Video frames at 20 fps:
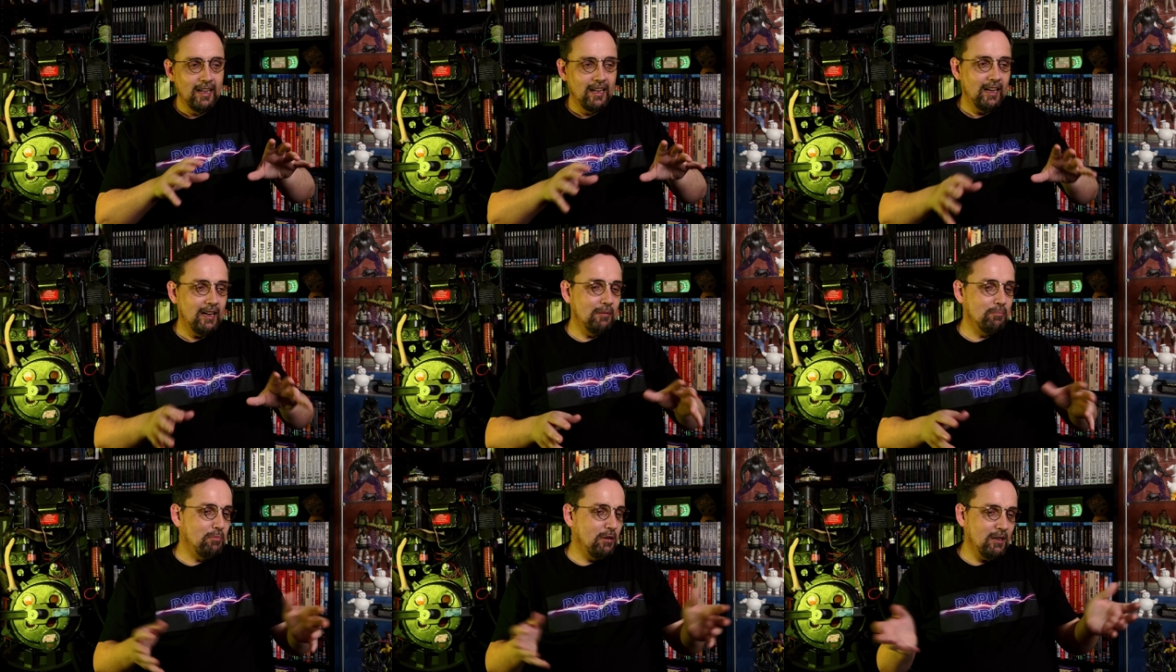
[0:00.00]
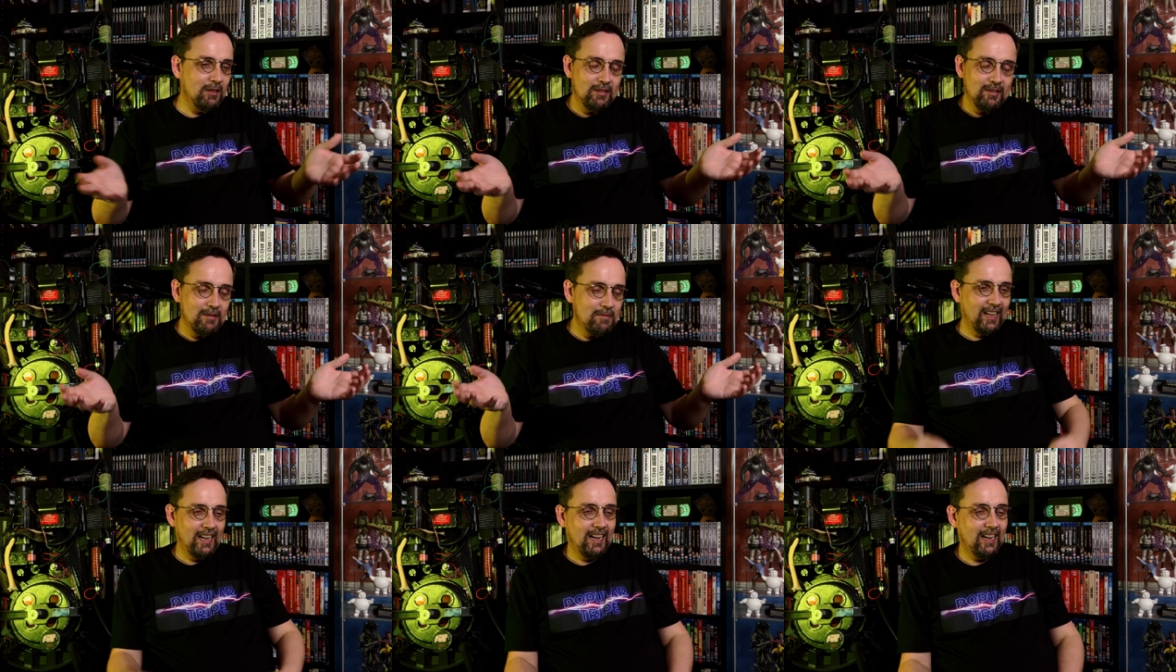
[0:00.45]
uh, but
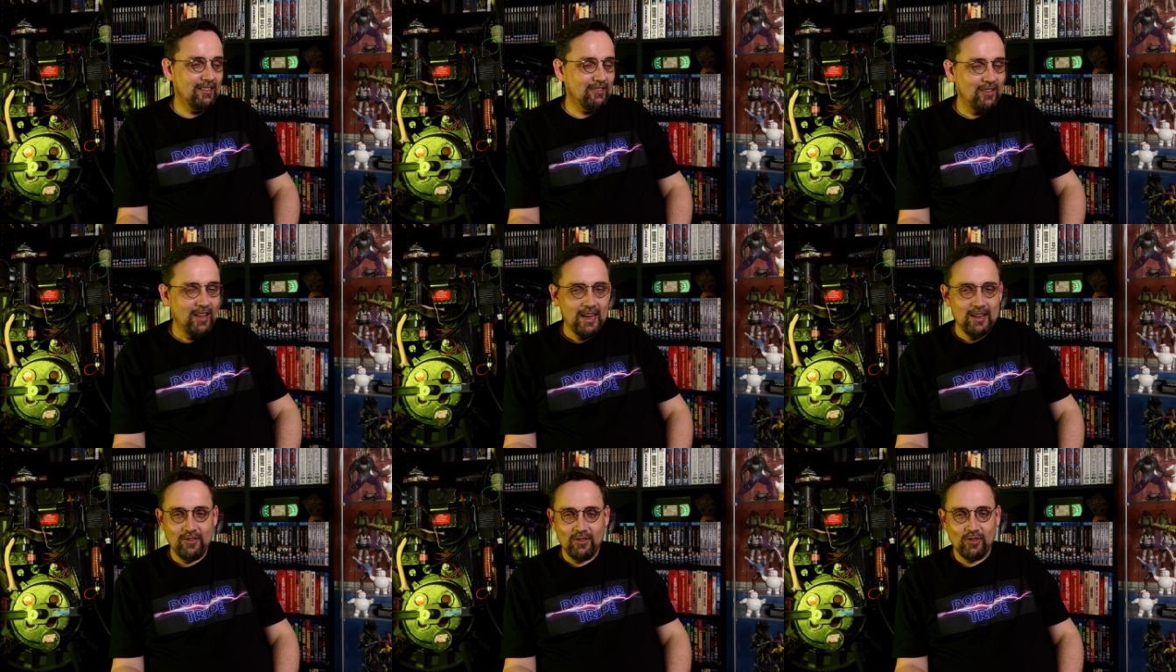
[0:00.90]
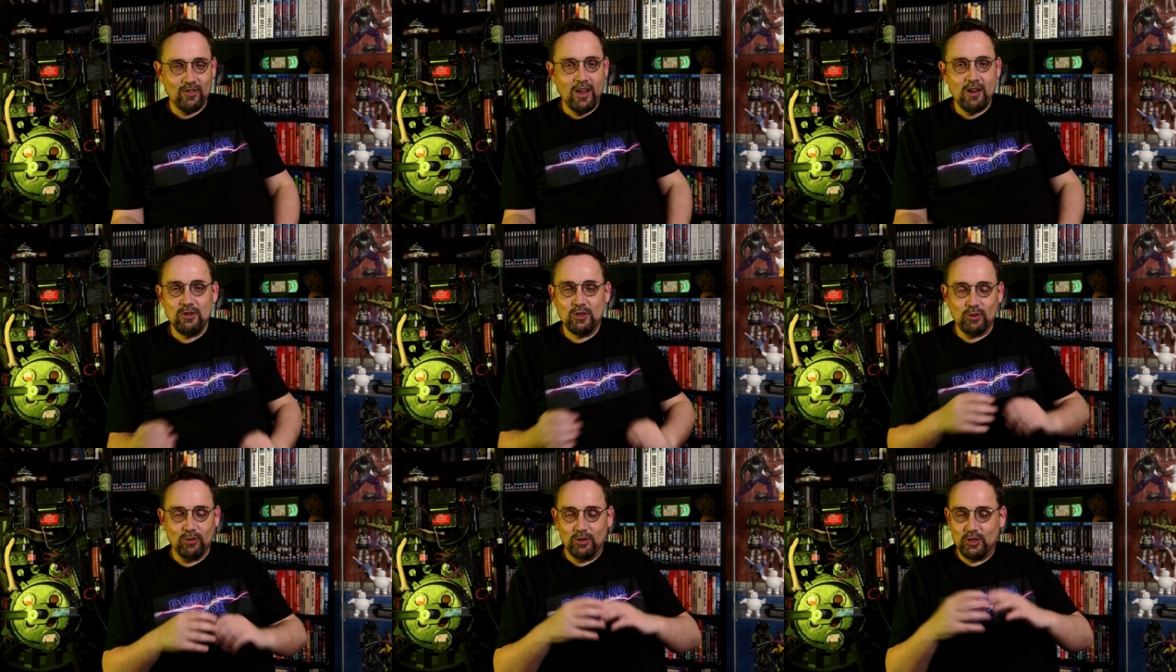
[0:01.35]
and they
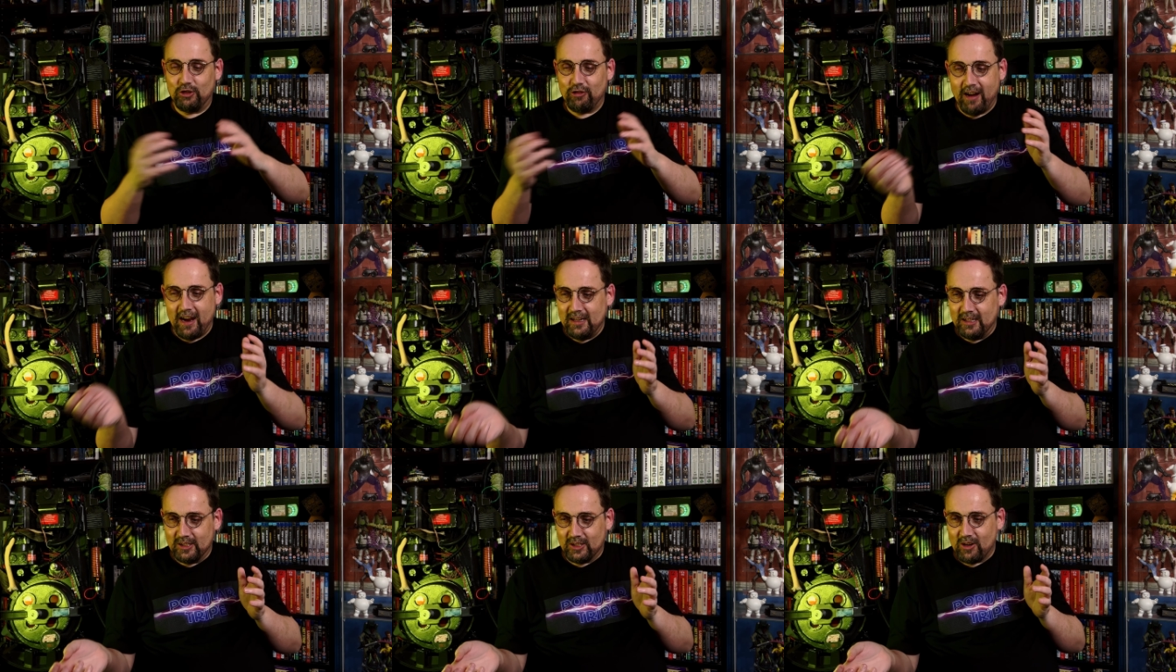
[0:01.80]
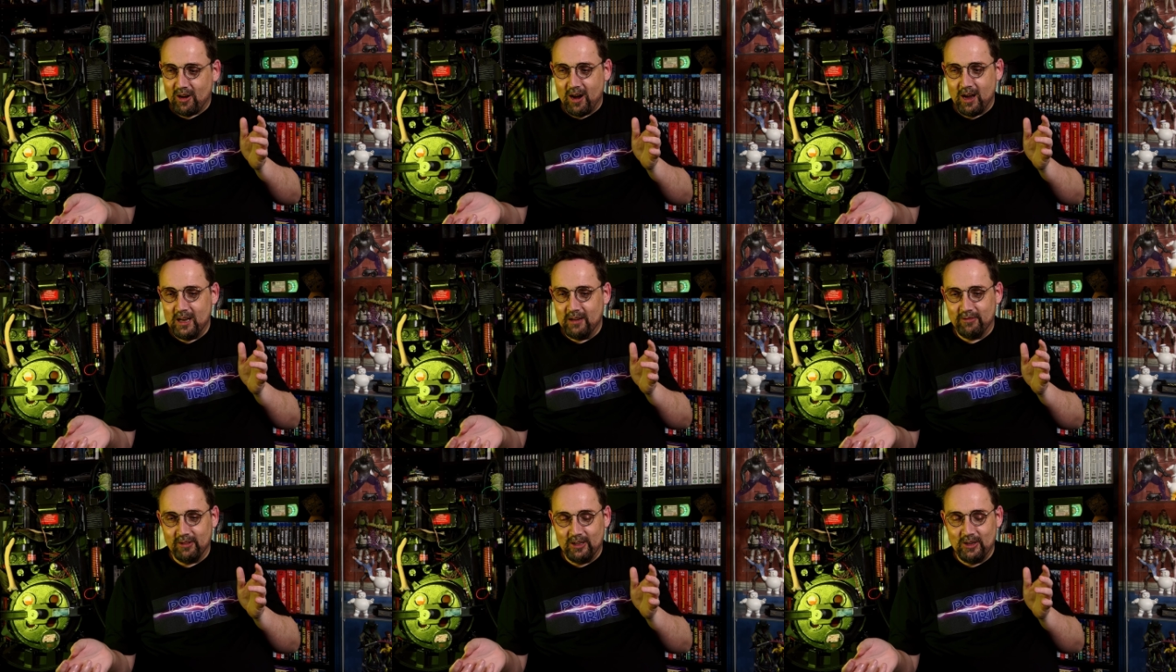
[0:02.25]
those sort of trailers
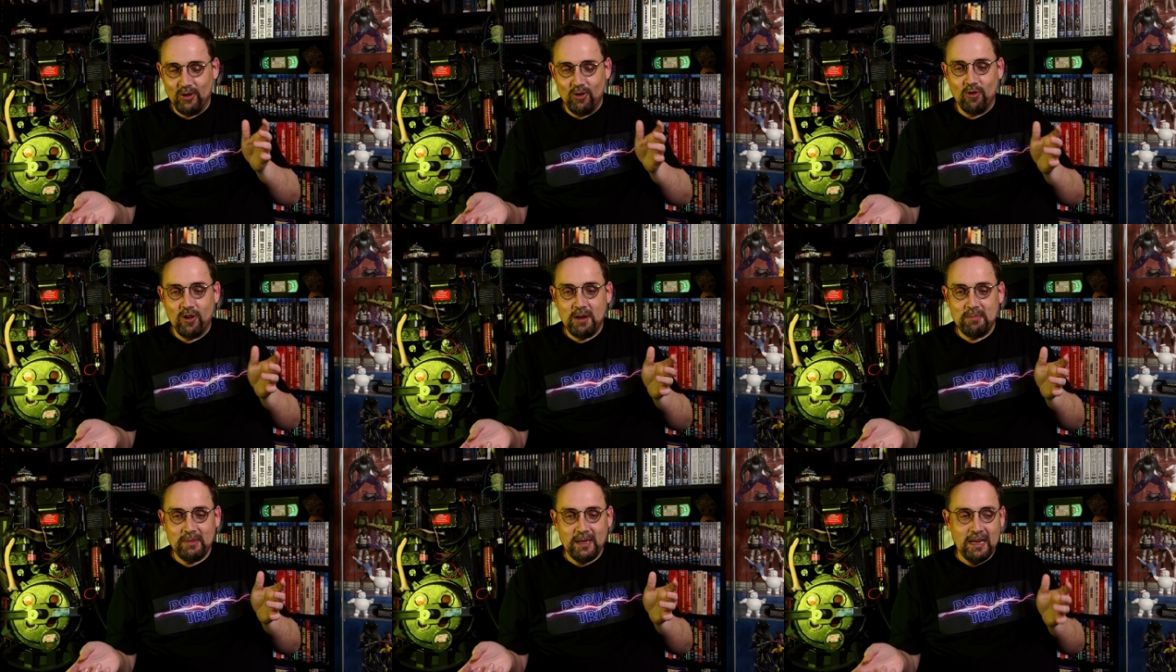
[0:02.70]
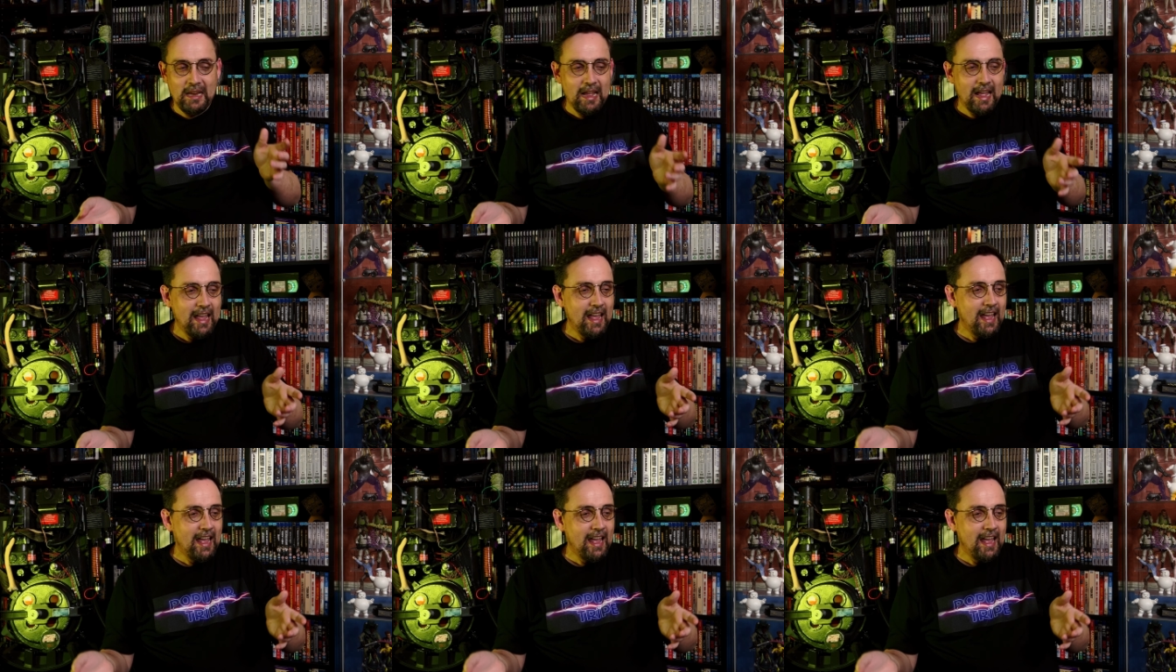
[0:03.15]
kind of annoy me